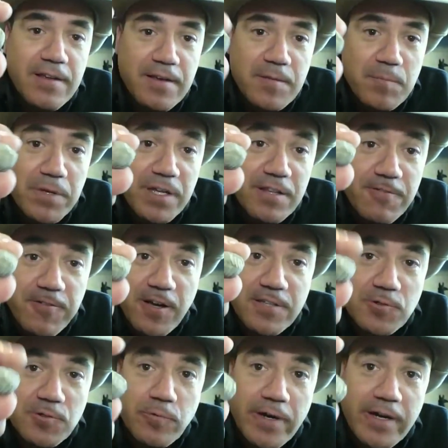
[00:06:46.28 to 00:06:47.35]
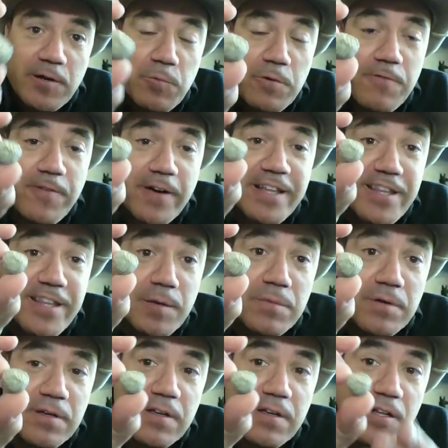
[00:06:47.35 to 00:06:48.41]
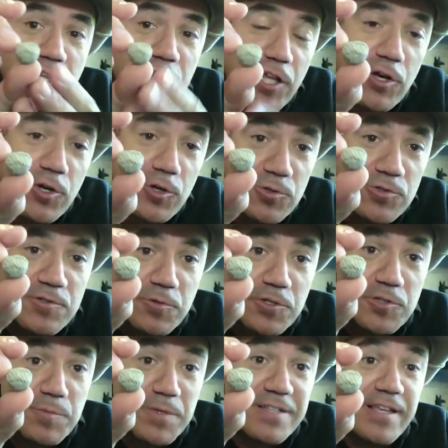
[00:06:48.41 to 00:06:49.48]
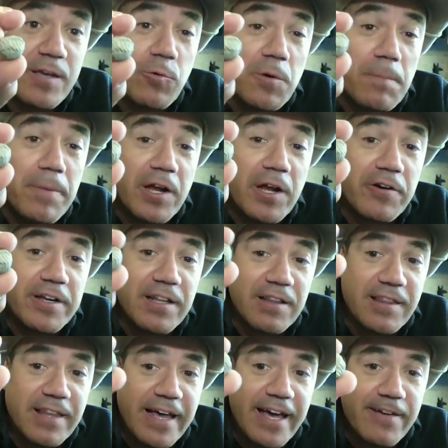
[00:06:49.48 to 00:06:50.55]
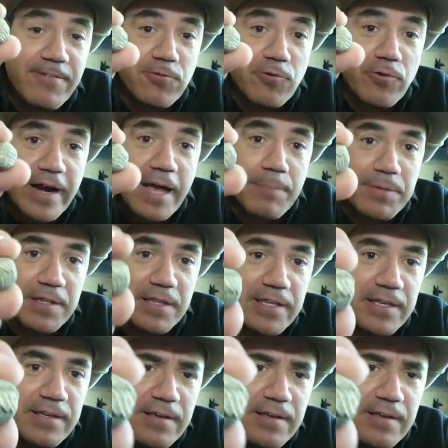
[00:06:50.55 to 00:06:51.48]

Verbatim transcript: But in the fossil record, we find them closed, which means they were buried alive rapidly.